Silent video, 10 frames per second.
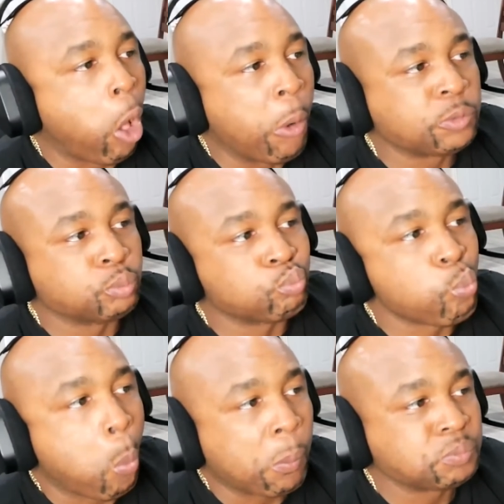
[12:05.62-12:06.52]
Clooney's head
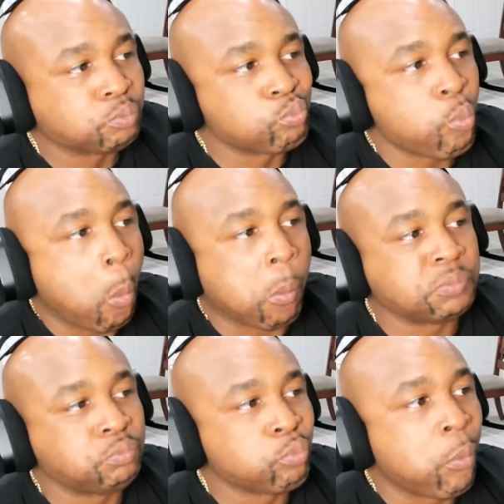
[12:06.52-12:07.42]
is about to have a
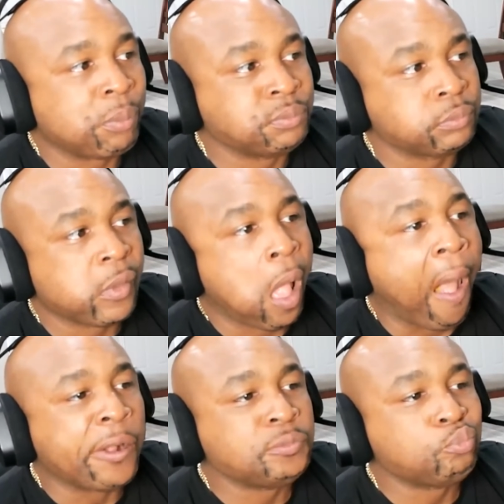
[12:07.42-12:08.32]
big
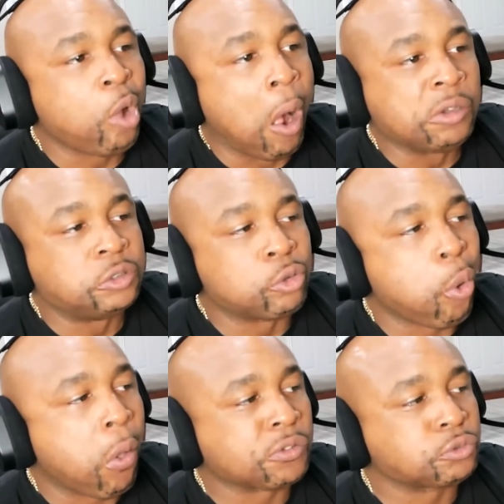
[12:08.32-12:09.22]
opening weekend.
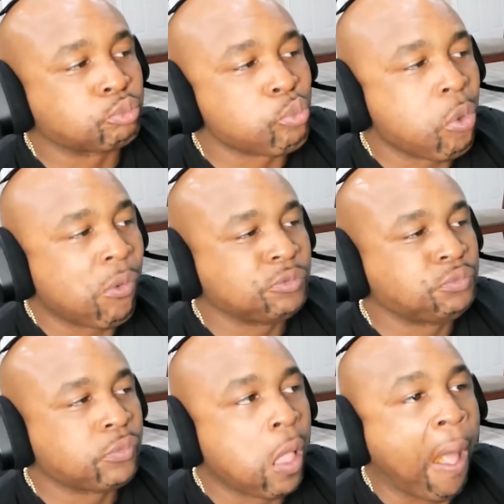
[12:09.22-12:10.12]
Wait.
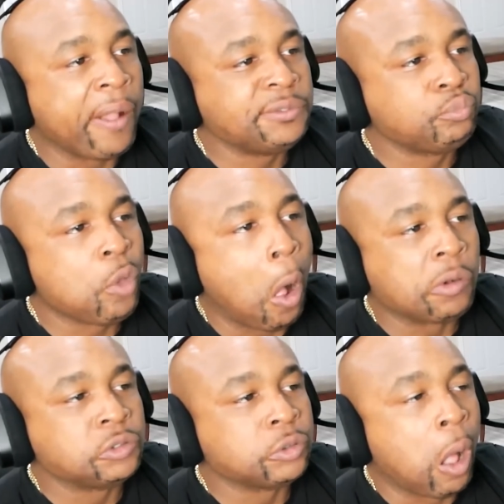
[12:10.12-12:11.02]
Listen to that,
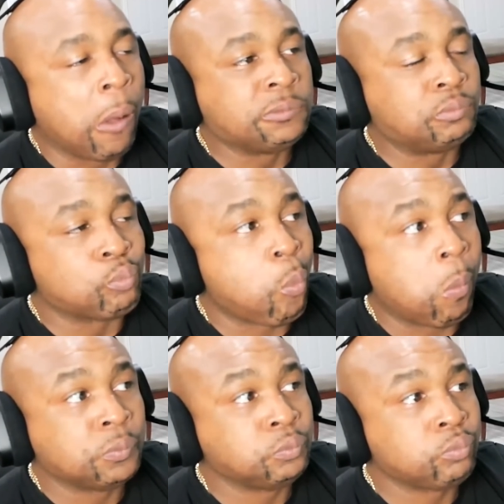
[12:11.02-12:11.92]
honey. The most
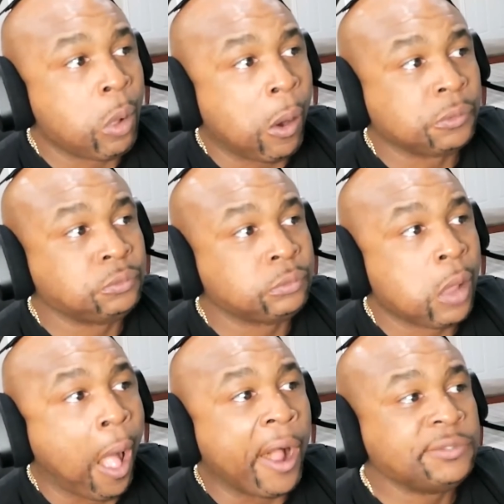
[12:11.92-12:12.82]
beautiful sound in the
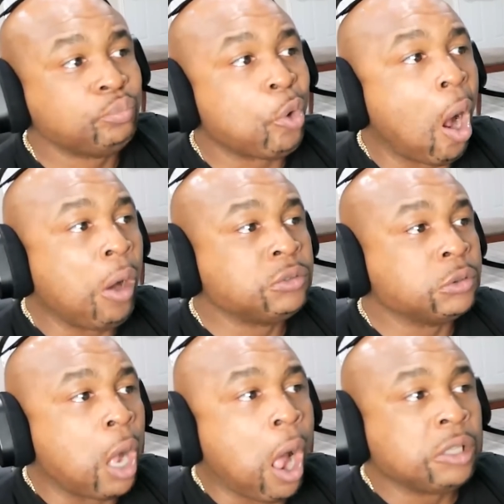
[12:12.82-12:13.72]
world. Kids
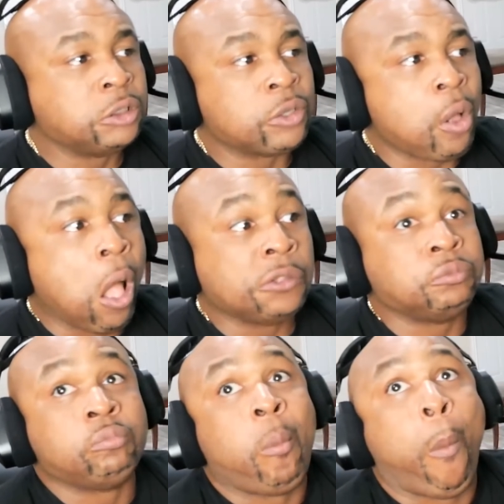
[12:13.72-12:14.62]
screaming.
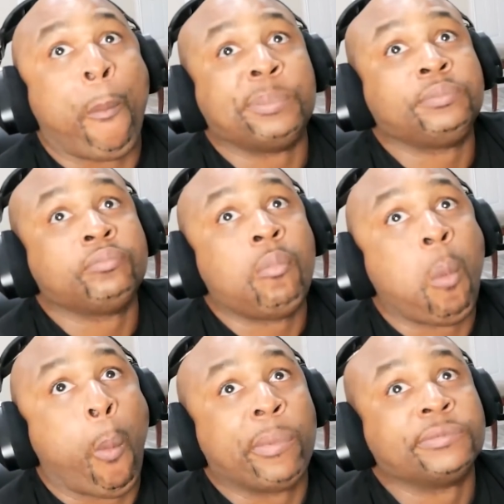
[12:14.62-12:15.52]
I'm glad you're happy,
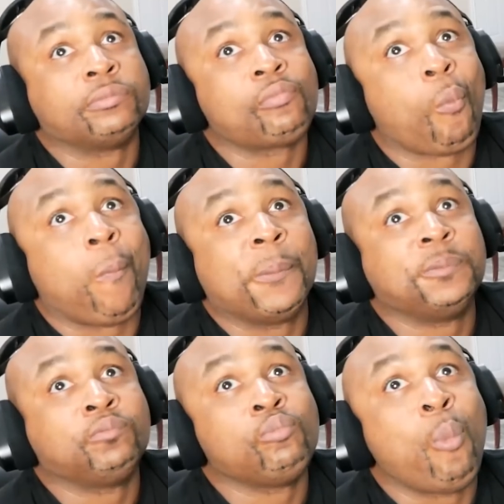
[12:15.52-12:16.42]
Dad.
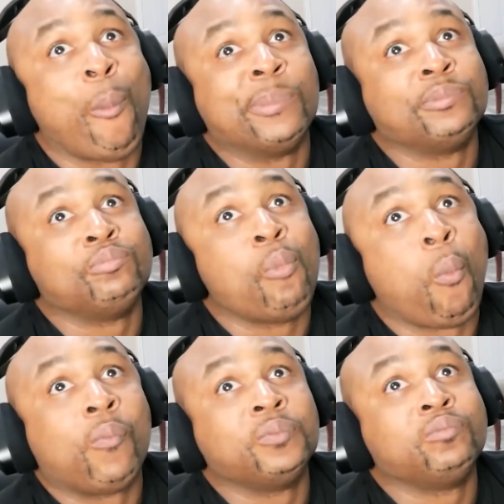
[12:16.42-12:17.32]
Stan,
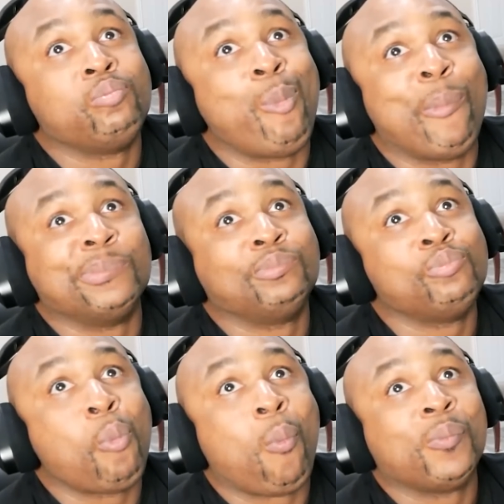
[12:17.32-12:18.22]
I don't think Haley's
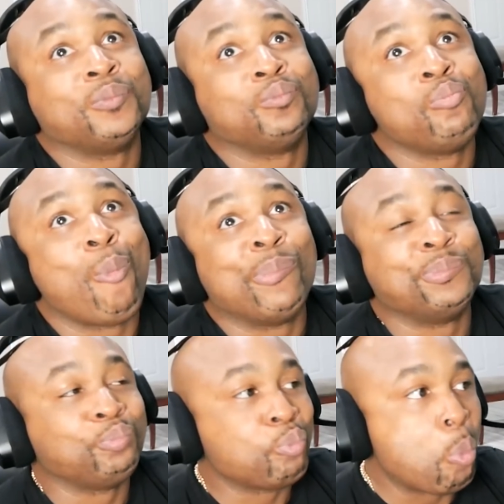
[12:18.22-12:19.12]
having as much fun
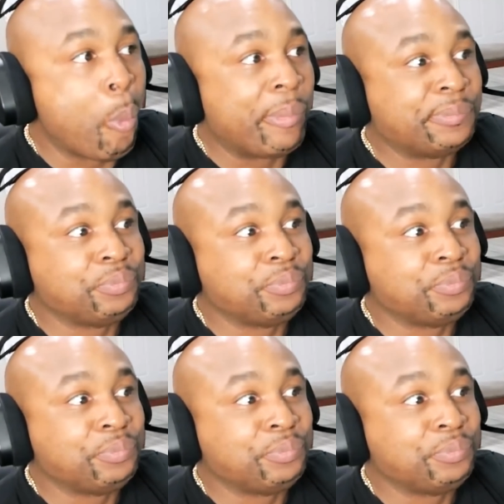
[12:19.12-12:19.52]
as you are.